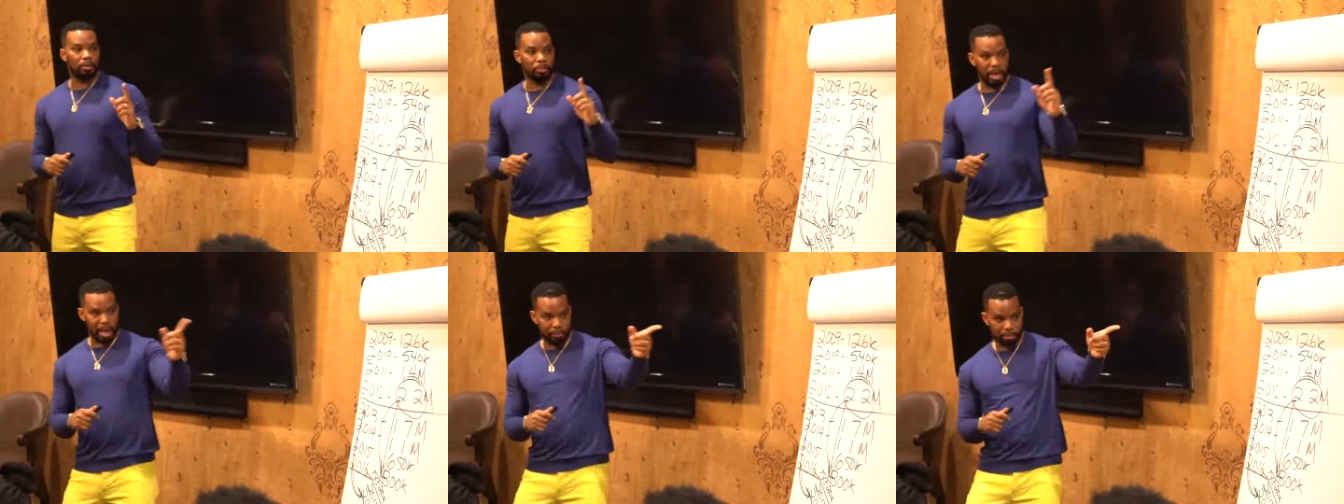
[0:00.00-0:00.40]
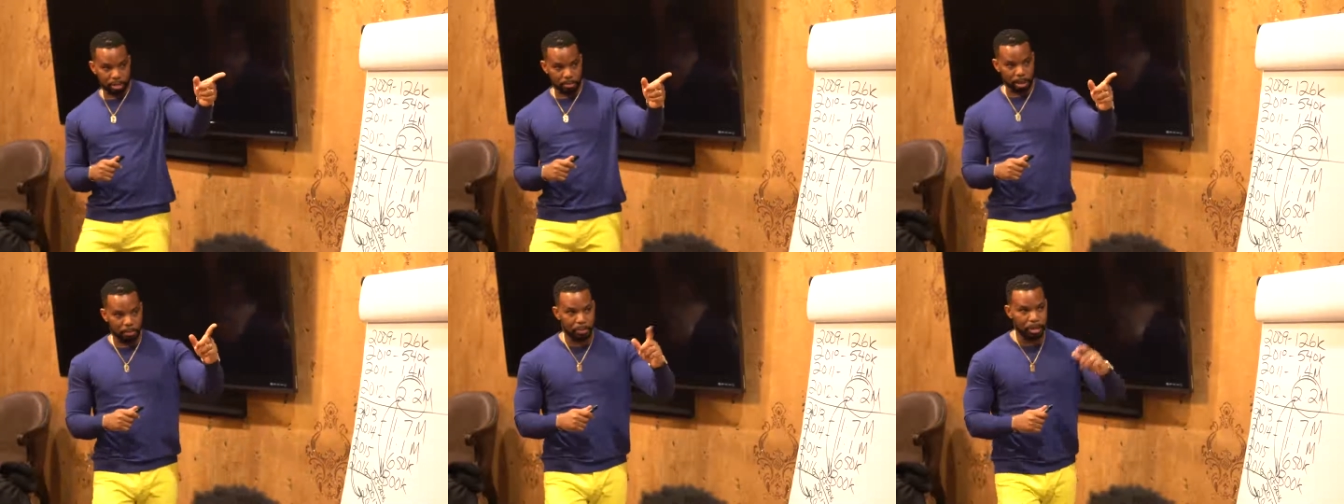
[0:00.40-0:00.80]
We have
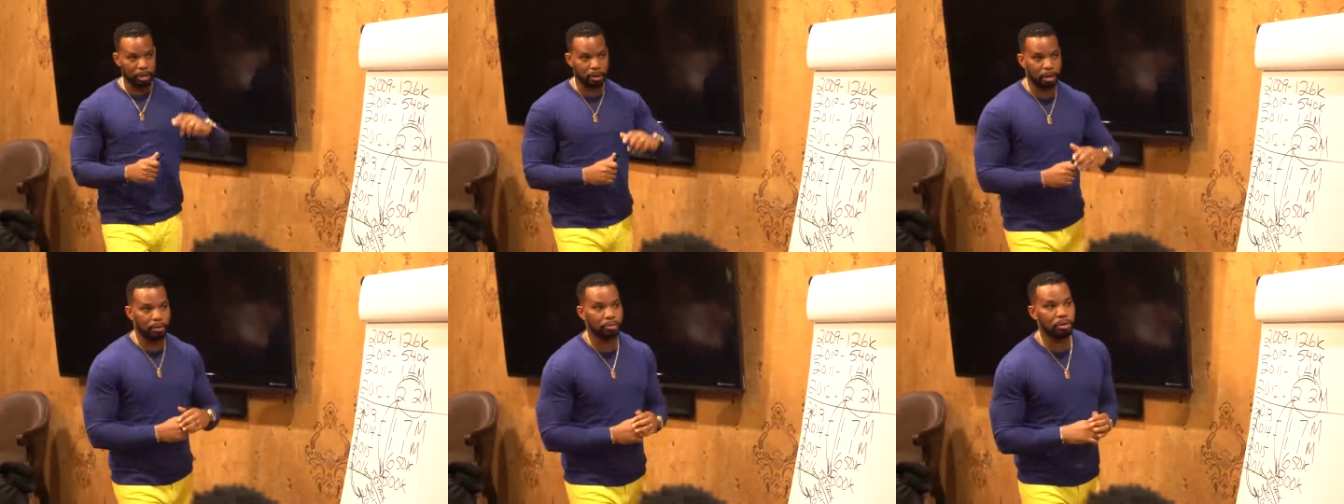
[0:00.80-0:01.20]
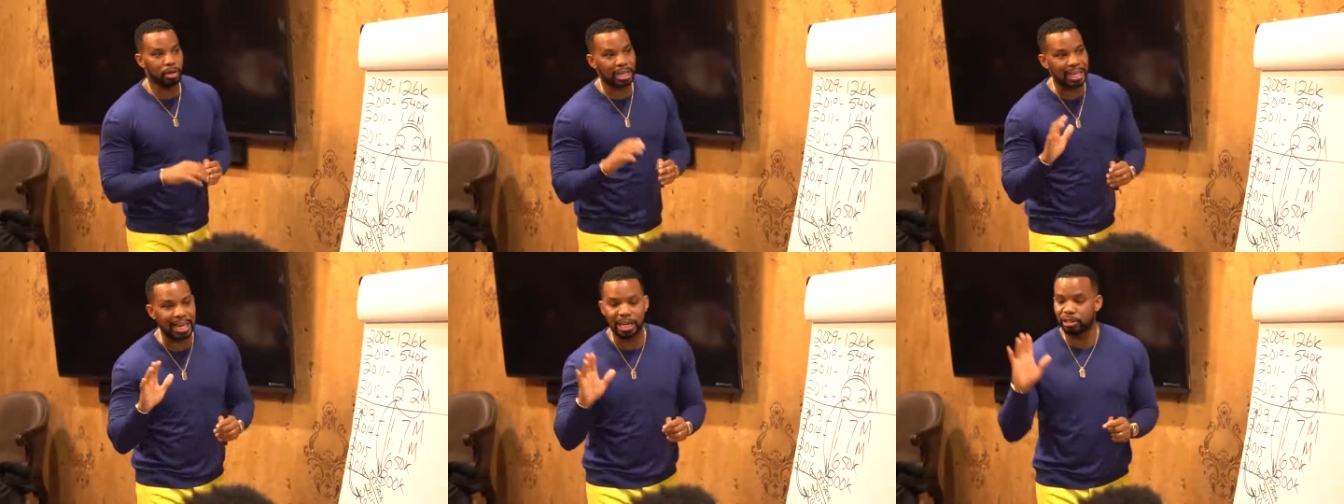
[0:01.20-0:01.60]
some up here. If
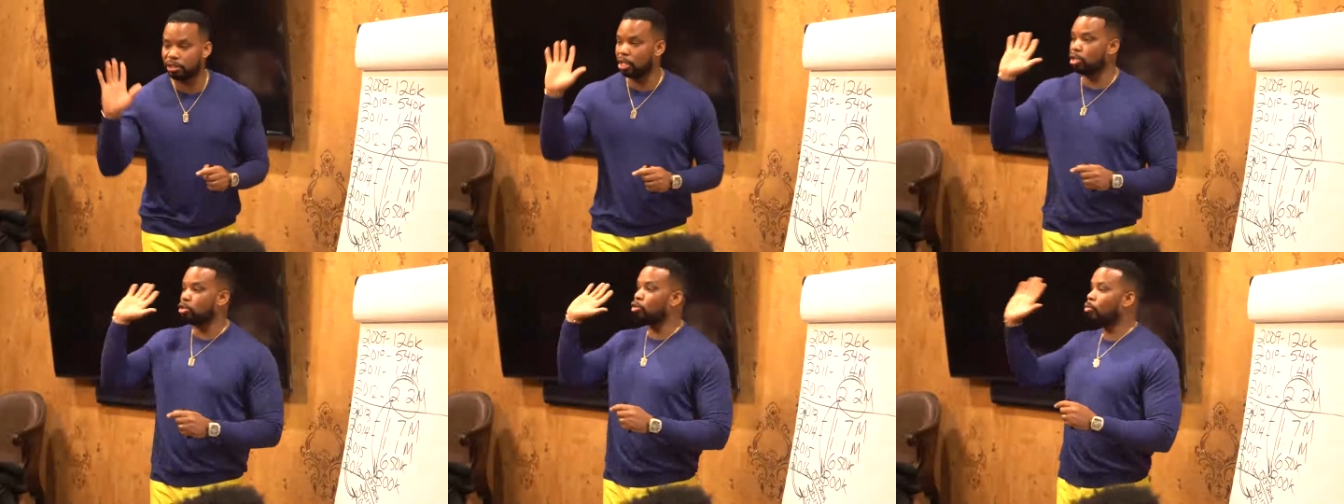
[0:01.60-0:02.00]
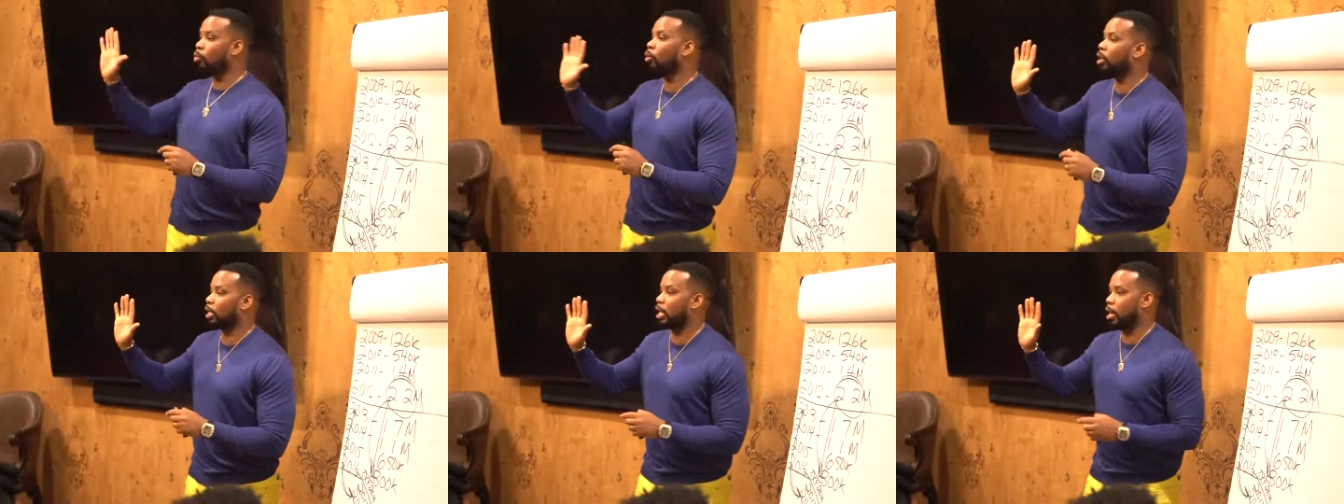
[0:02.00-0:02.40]
you're a guest and you
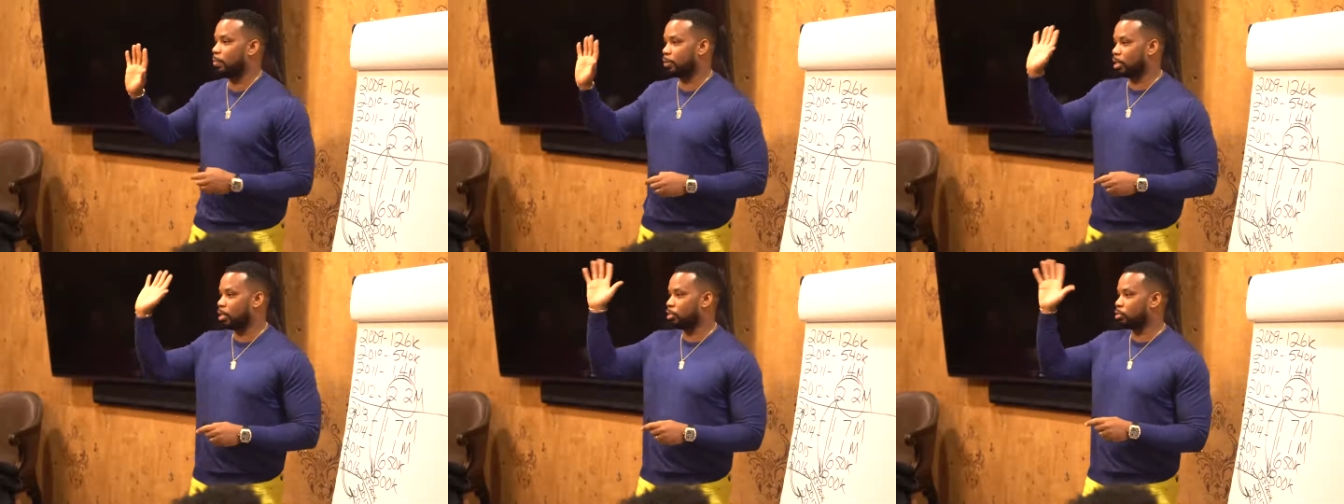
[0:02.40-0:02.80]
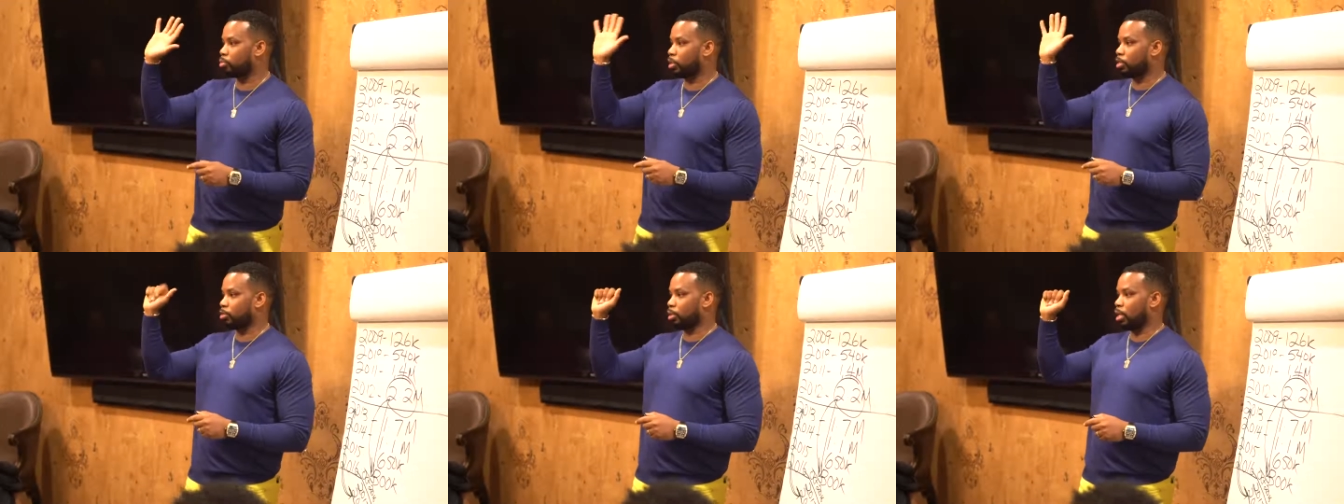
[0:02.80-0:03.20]
want an application,
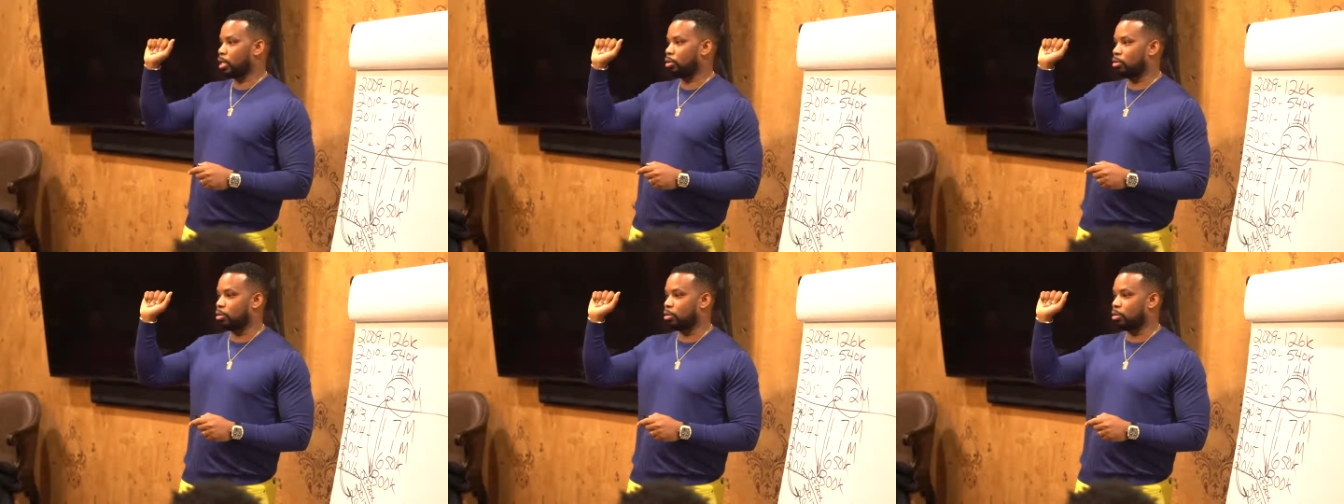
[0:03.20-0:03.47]
raise your hand.